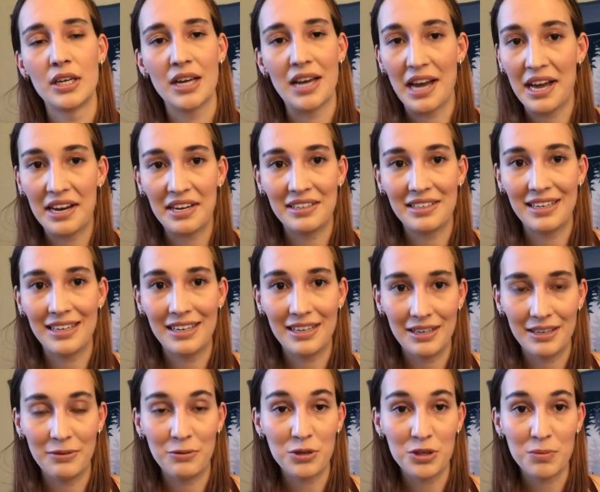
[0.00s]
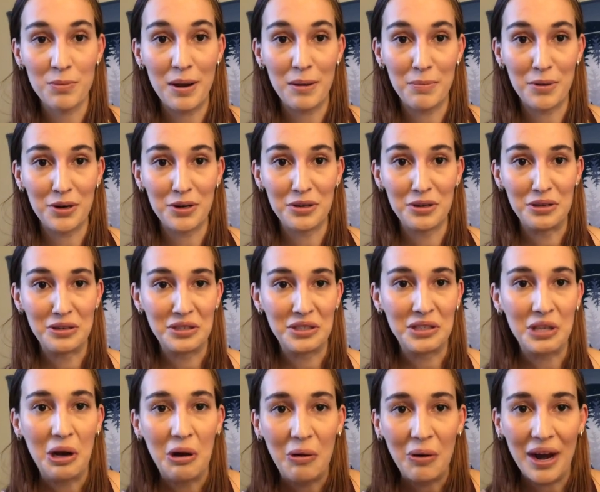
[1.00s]
and it was a bedbug.
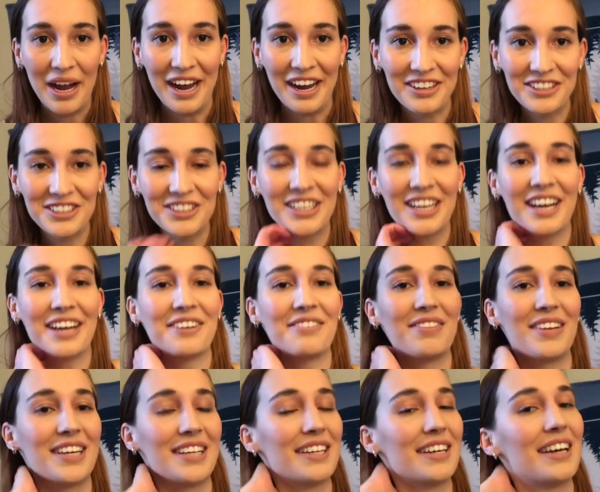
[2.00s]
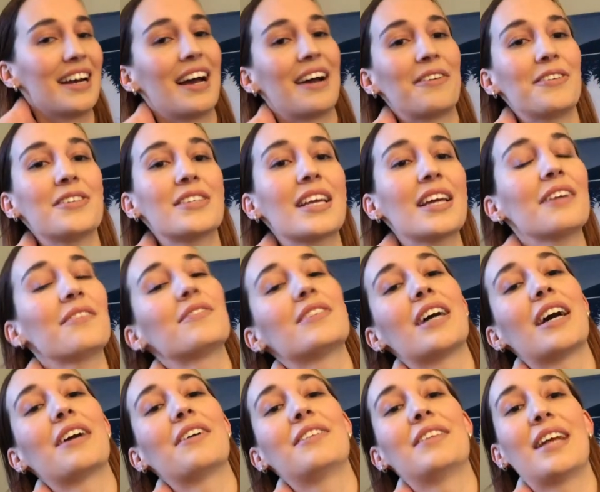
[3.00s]
So I actually kind of like, I was kind of
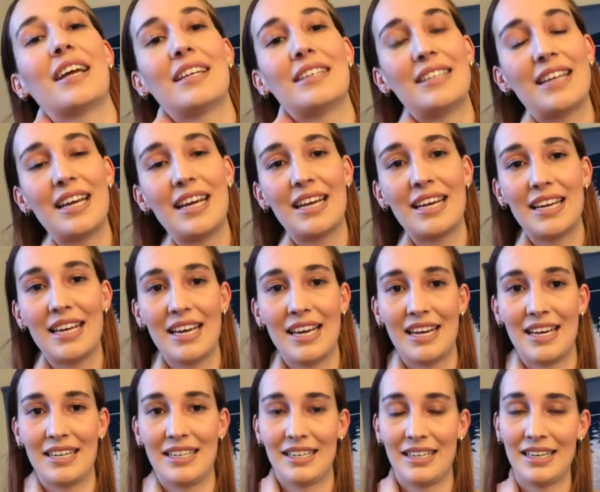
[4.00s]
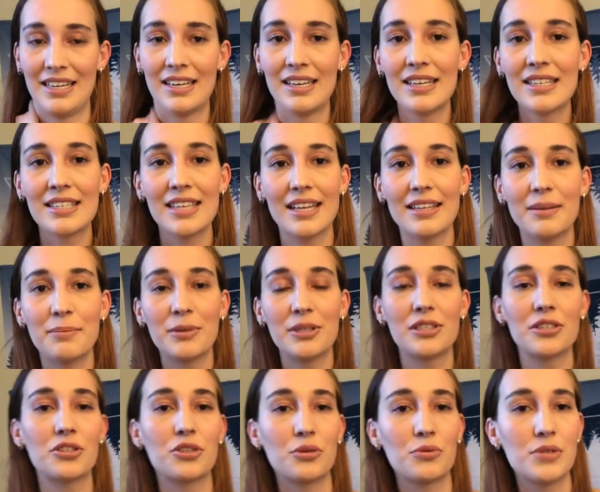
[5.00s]
tired that day and sad that my
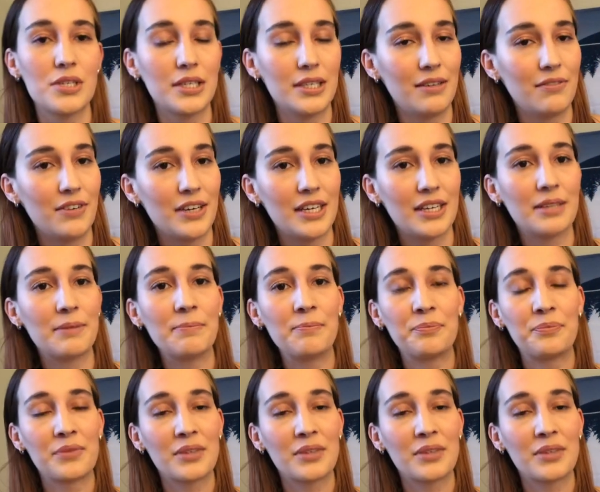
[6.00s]
sister was leaving,